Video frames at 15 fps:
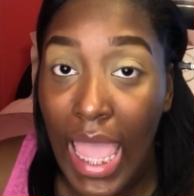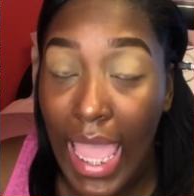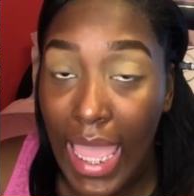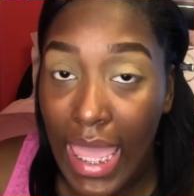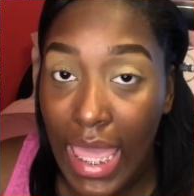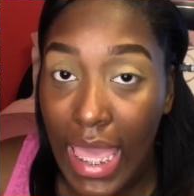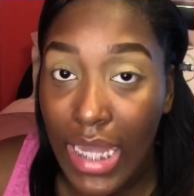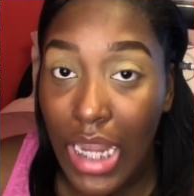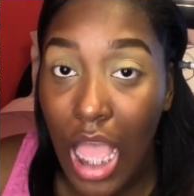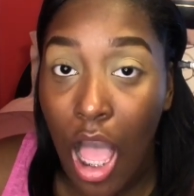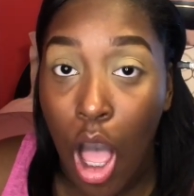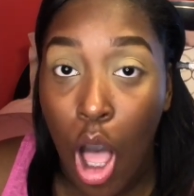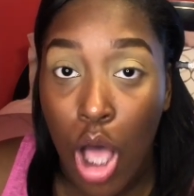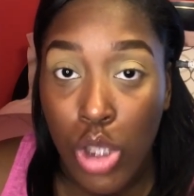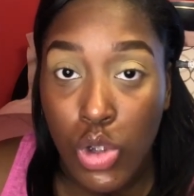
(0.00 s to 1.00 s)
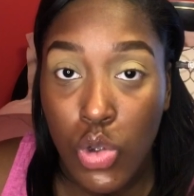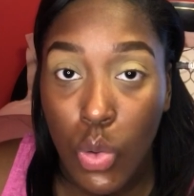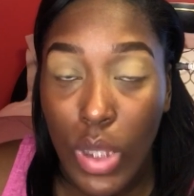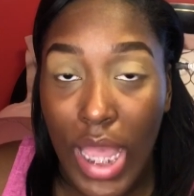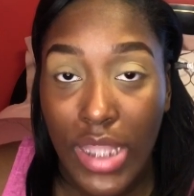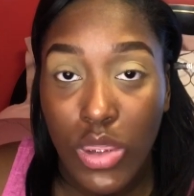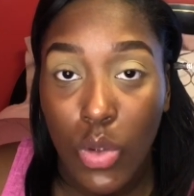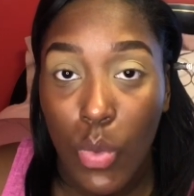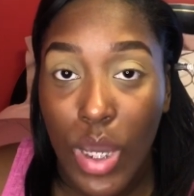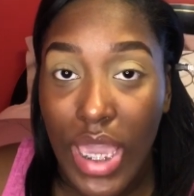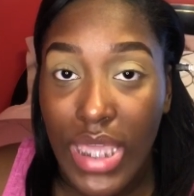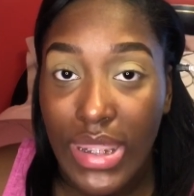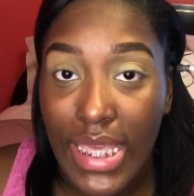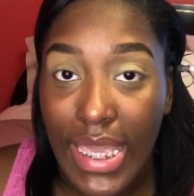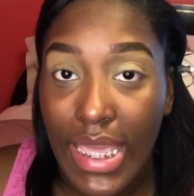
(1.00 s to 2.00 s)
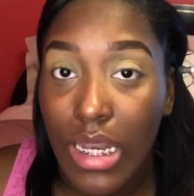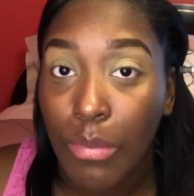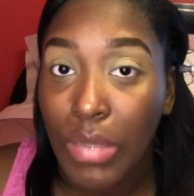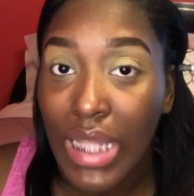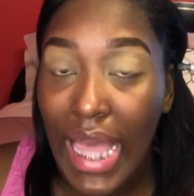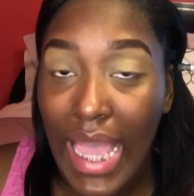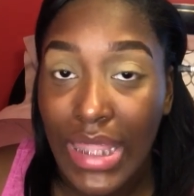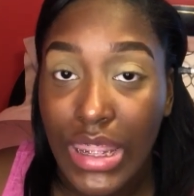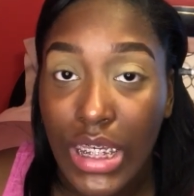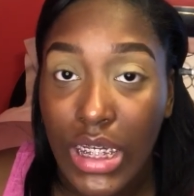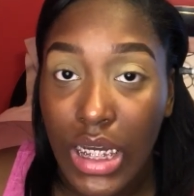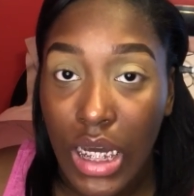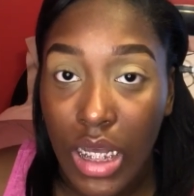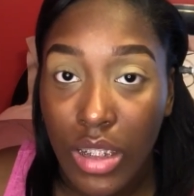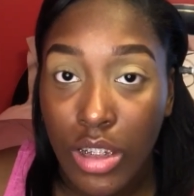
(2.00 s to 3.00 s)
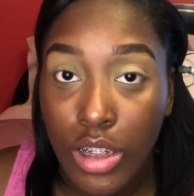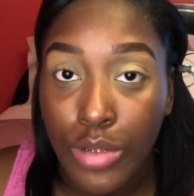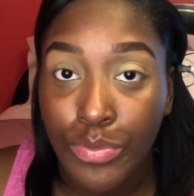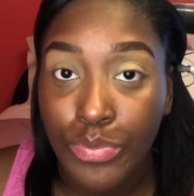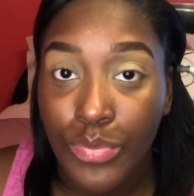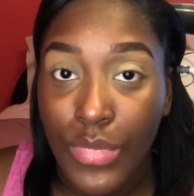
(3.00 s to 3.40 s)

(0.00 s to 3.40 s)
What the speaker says: And I also like the way that it applied the color.